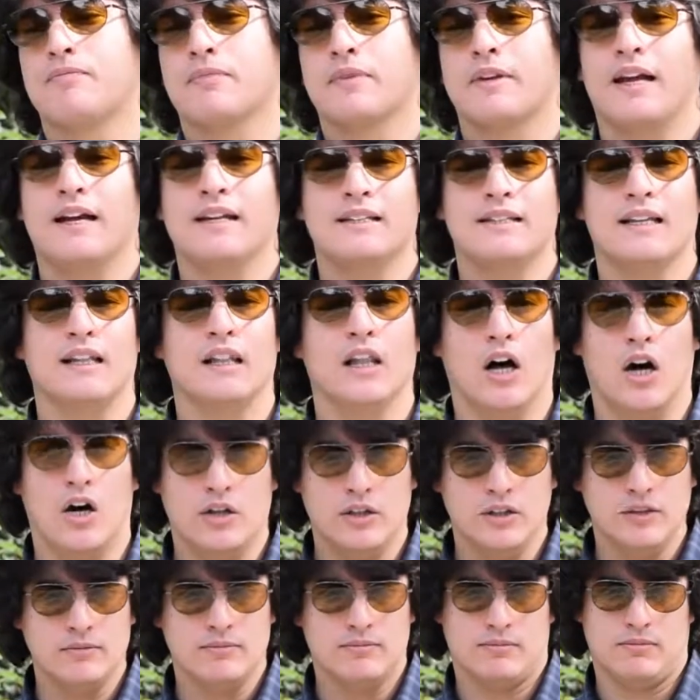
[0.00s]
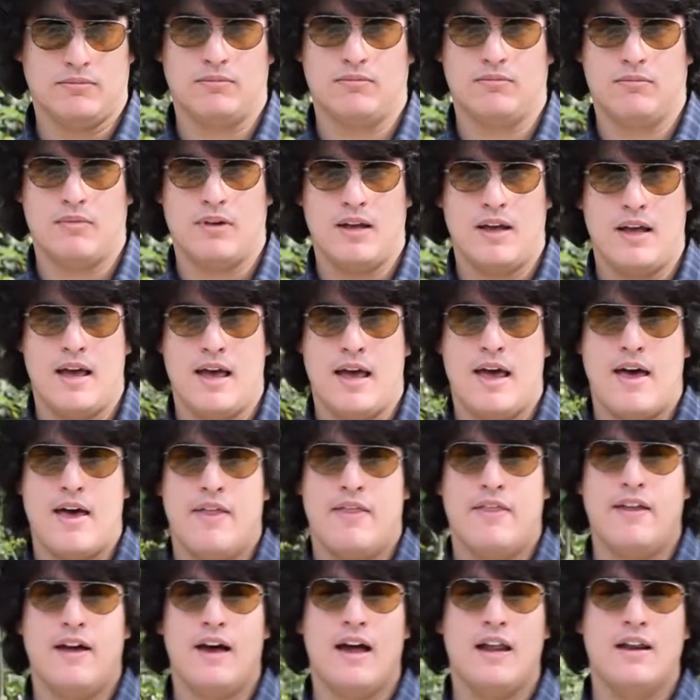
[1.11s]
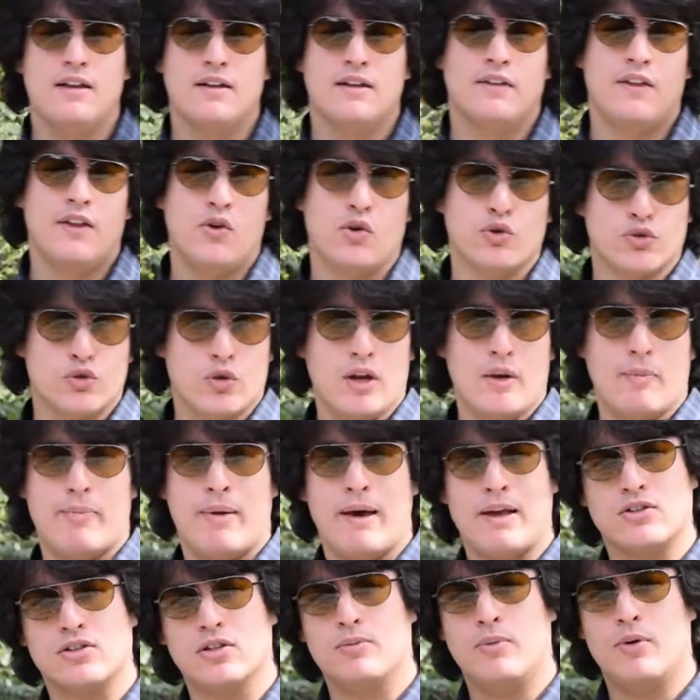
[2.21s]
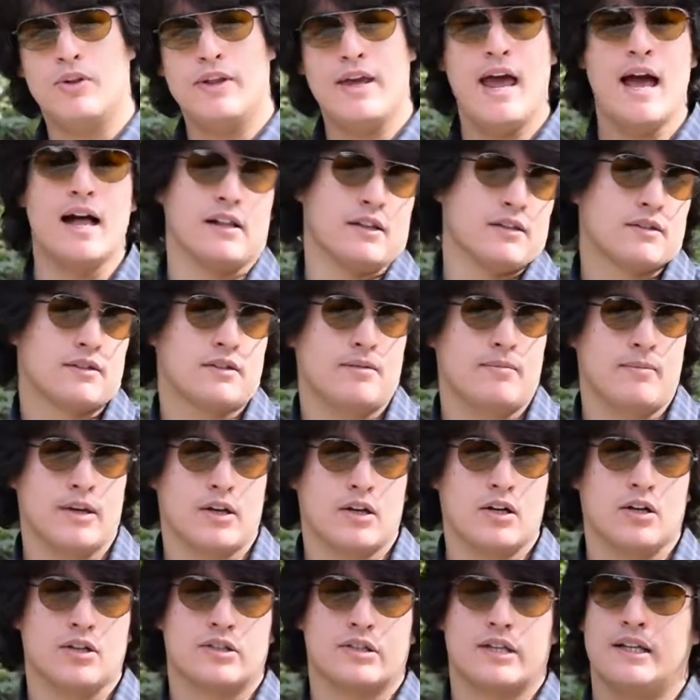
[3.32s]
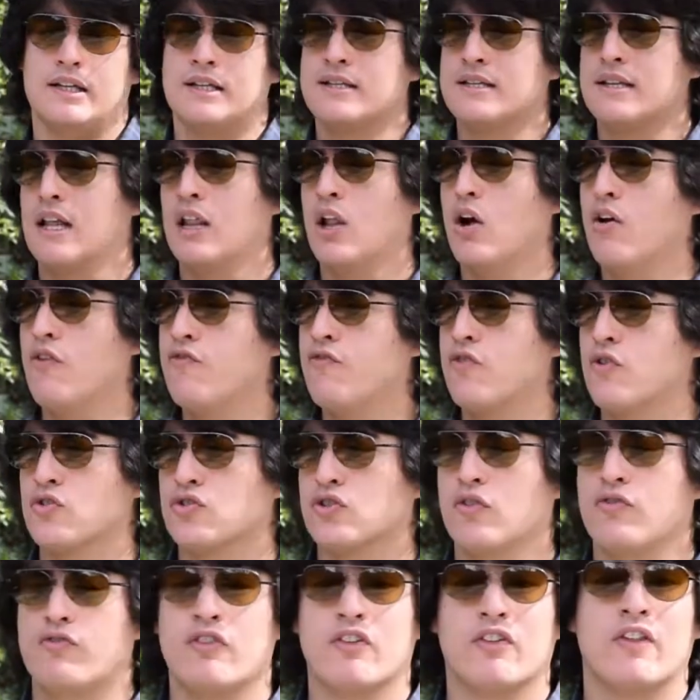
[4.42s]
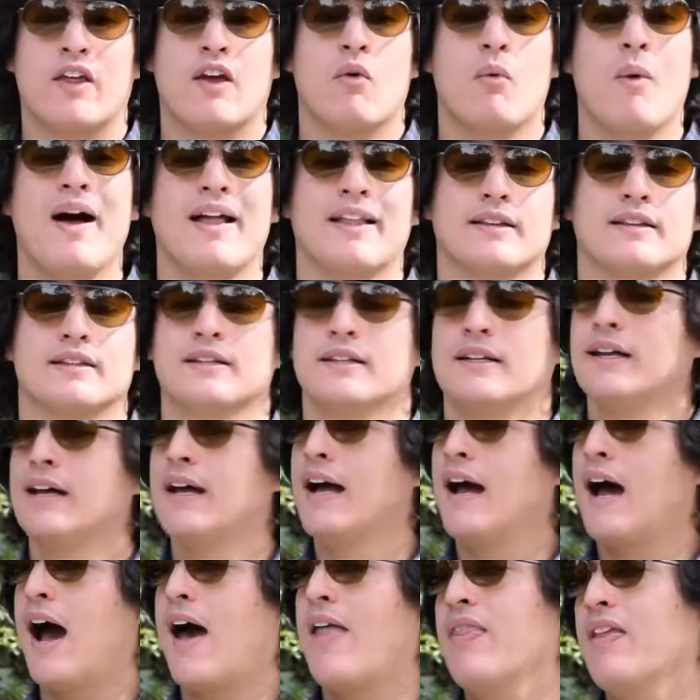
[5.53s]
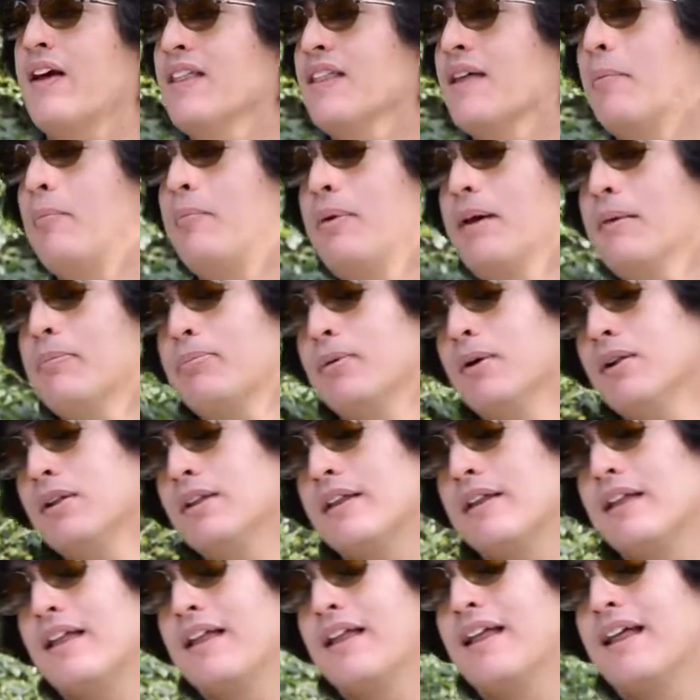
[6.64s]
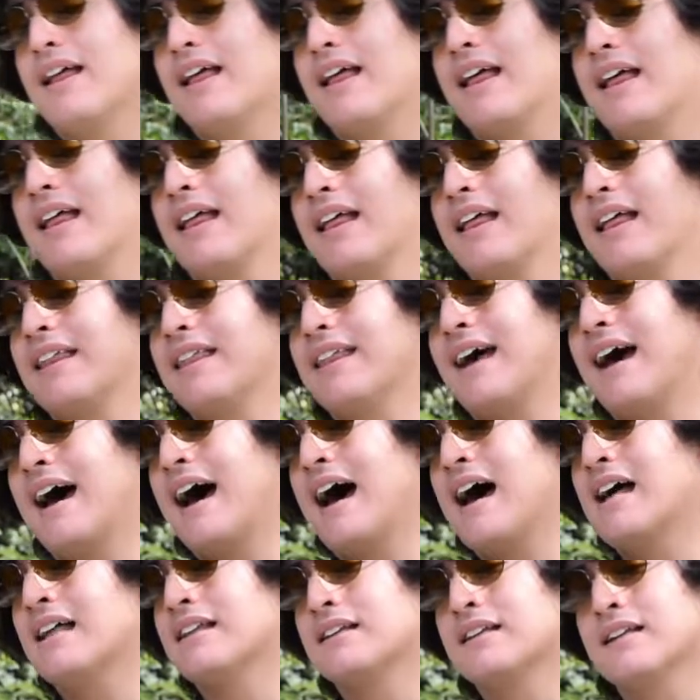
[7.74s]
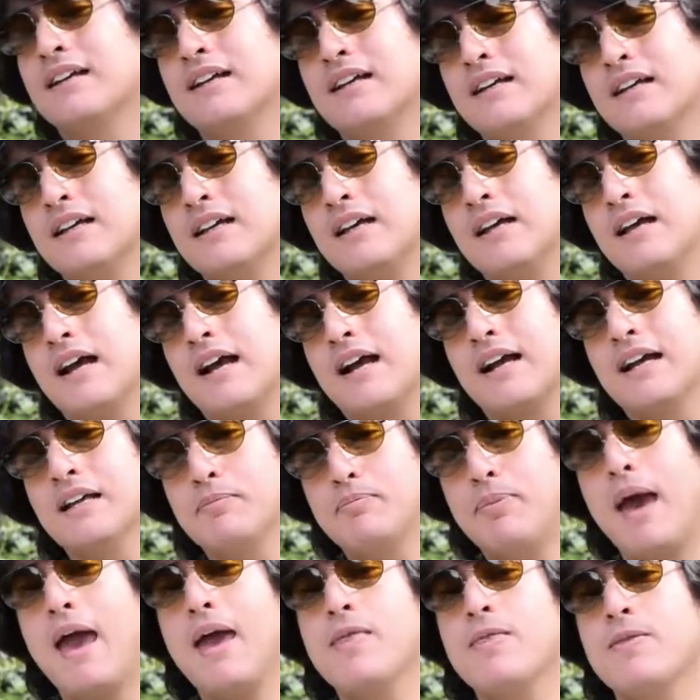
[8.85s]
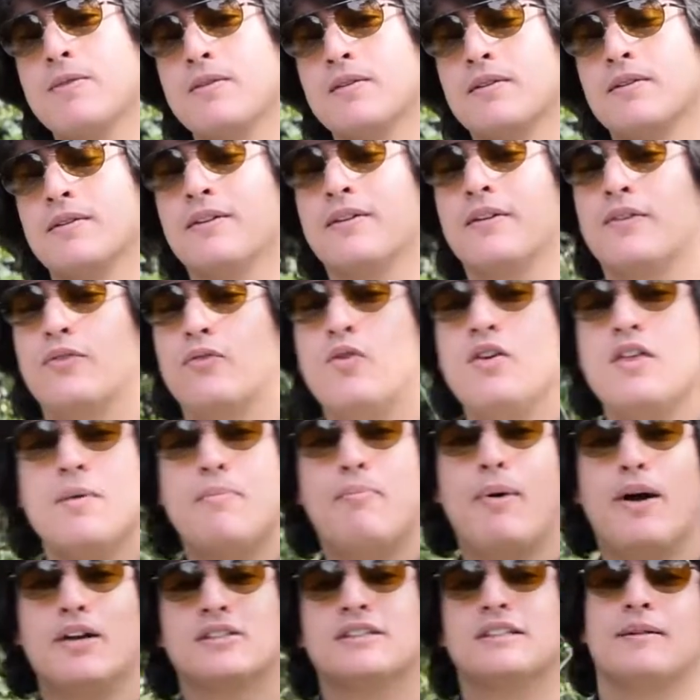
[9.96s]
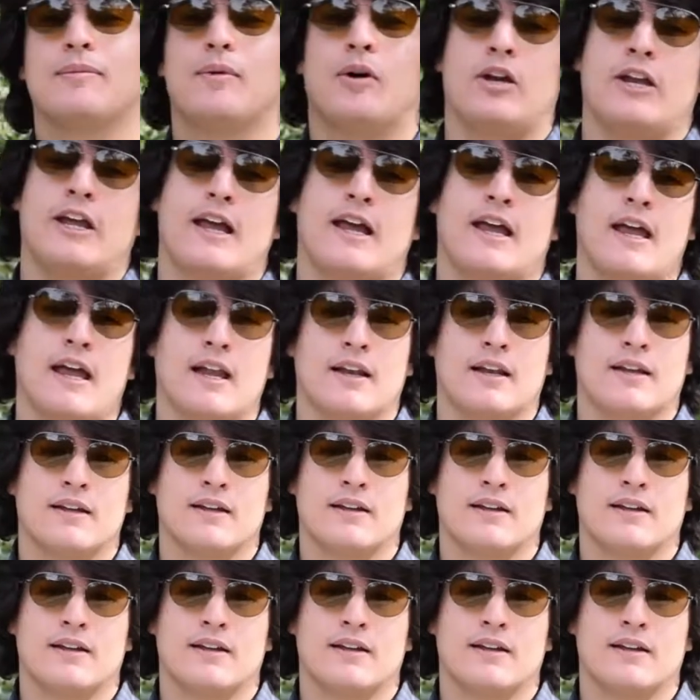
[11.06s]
gets a loan, then they usually pay somebody else because it's a loan for something they want. And then the people that get paid redeposit the money again.